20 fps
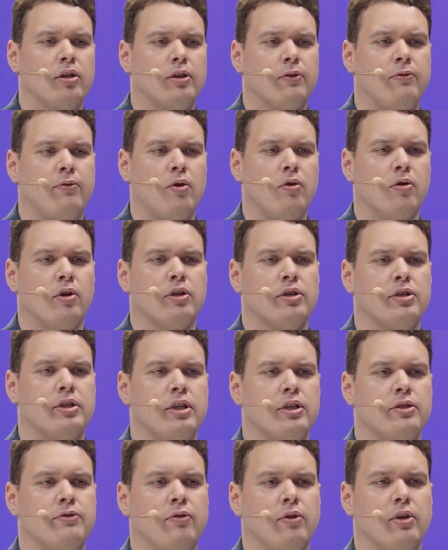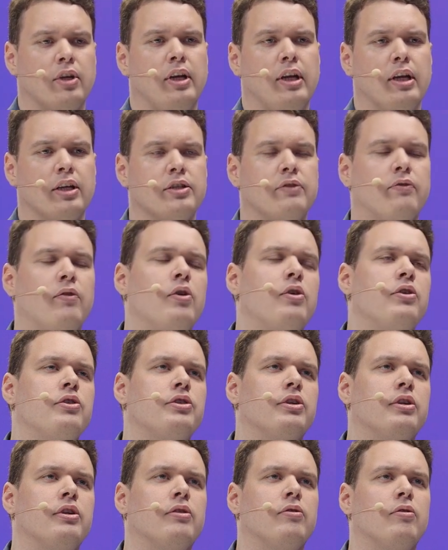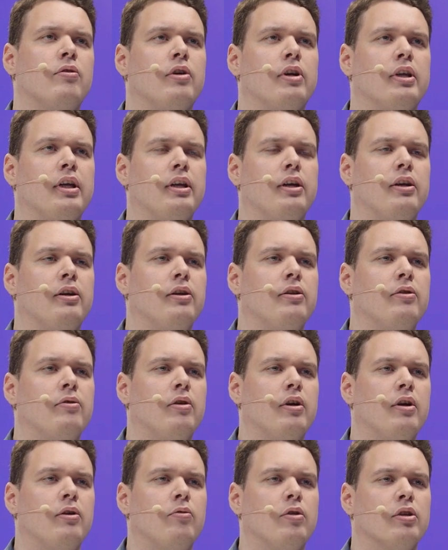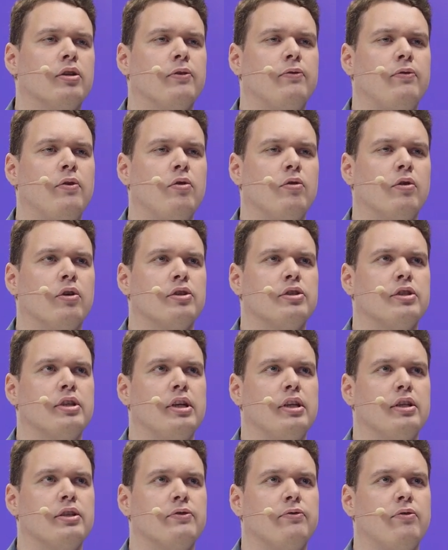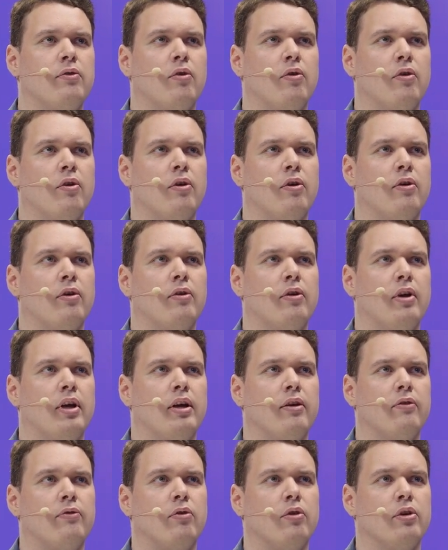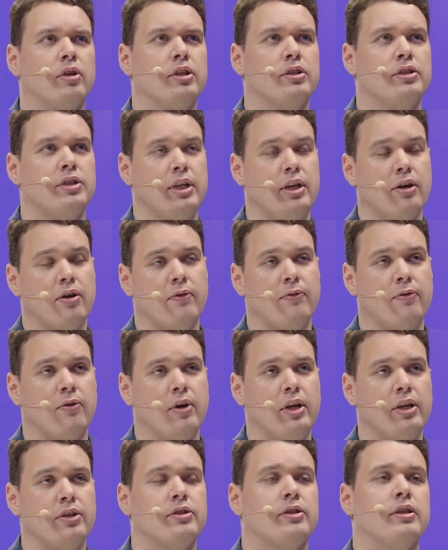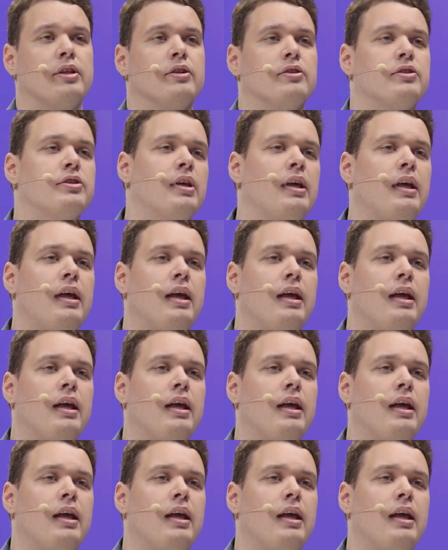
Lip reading: focus is for the next version, or then what the focus is for this year, for instance.